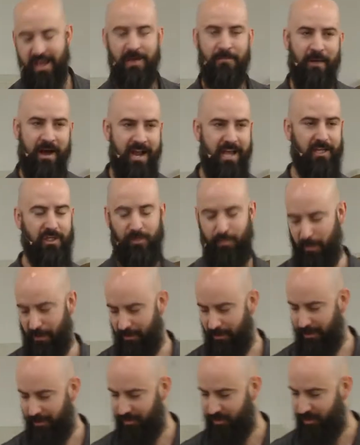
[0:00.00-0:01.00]
In my
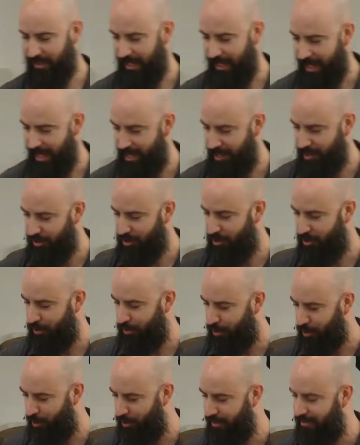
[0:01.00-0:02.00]
experience, the age
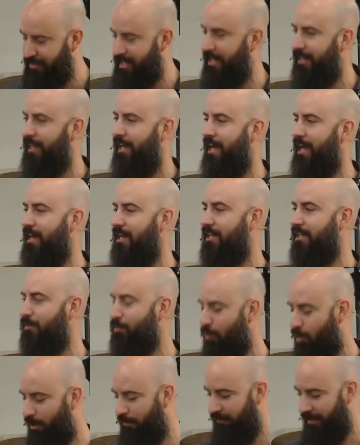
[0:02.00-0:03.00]
30 deadline is
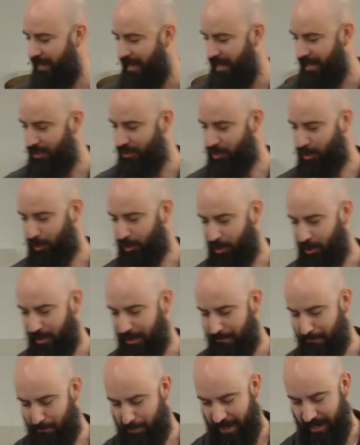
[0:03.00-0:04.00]
more of an age
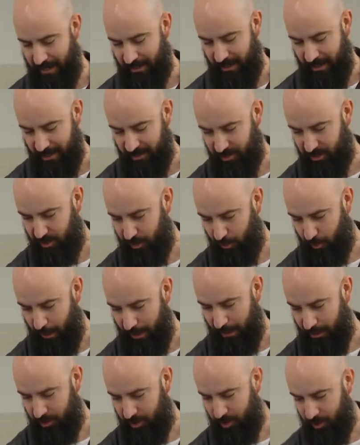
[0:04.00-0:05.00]
30 bait and
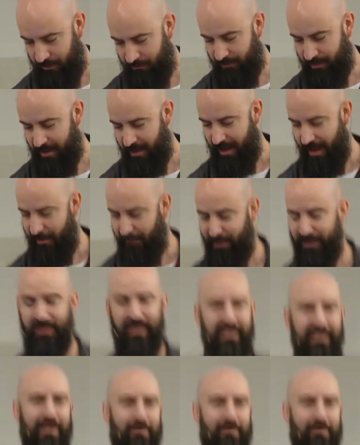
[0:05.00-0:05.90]
switch. Everything